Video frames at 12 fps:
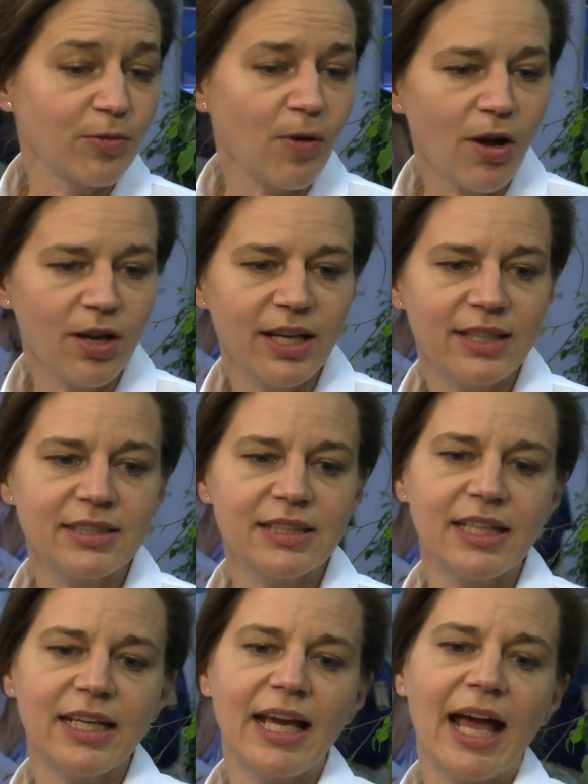
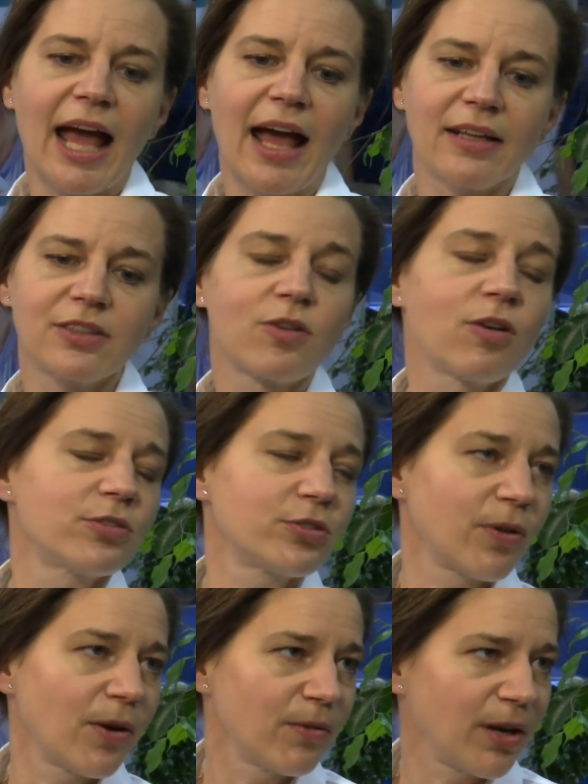quality and
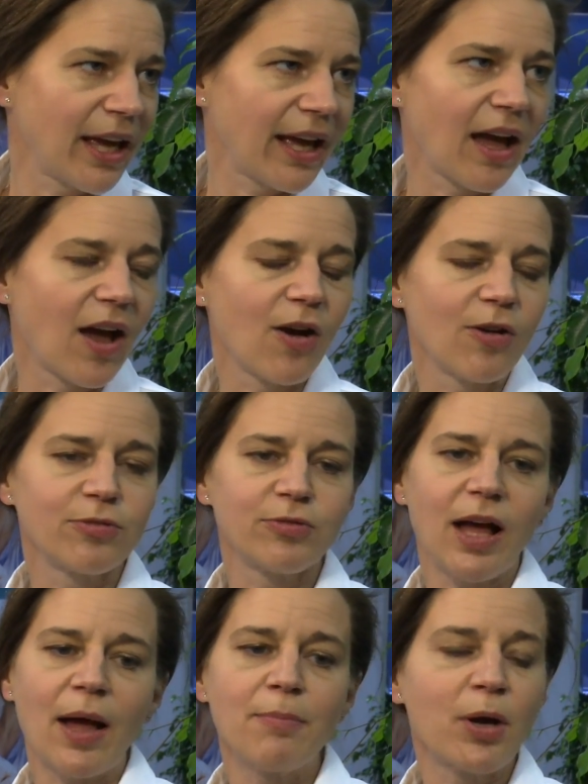controlling of
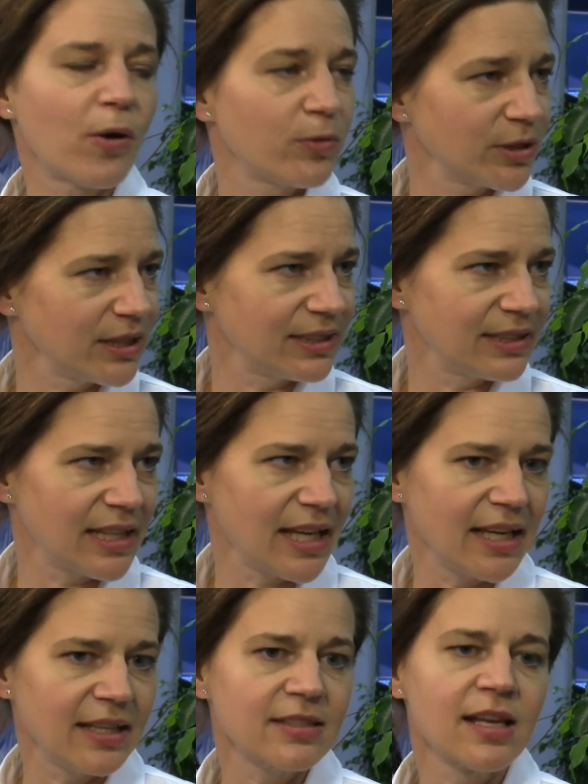bone
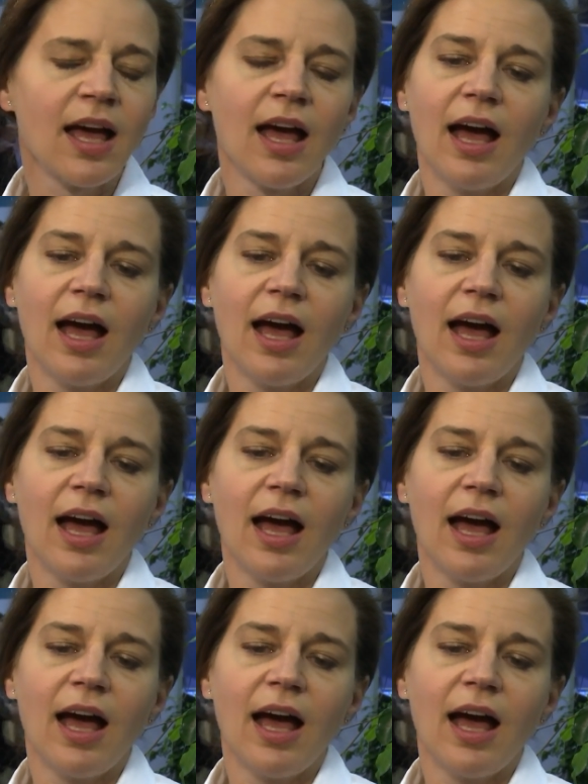disease,